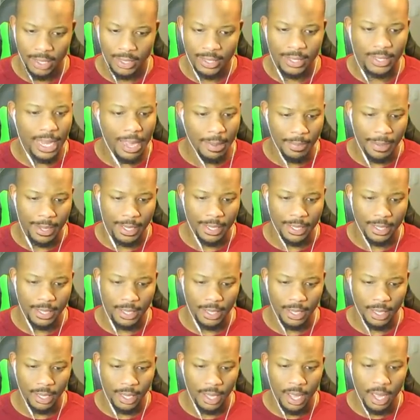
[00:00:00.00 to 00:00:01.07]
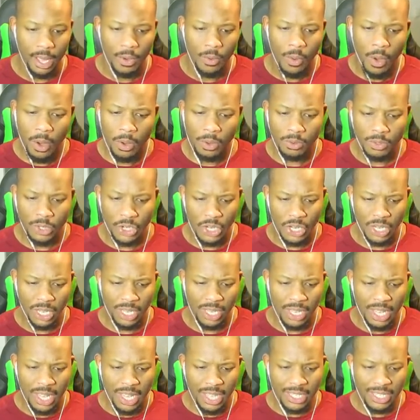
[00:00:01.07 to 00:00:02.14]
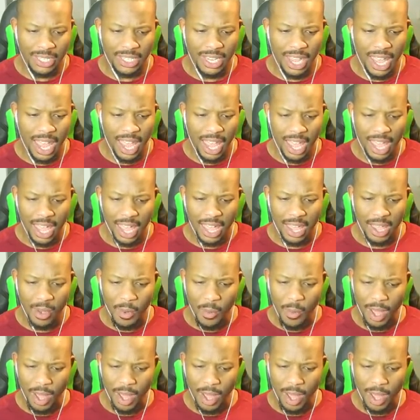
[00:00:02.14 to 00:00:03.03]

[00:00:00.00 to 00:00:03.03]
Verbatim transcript: stay beast. Won't you stay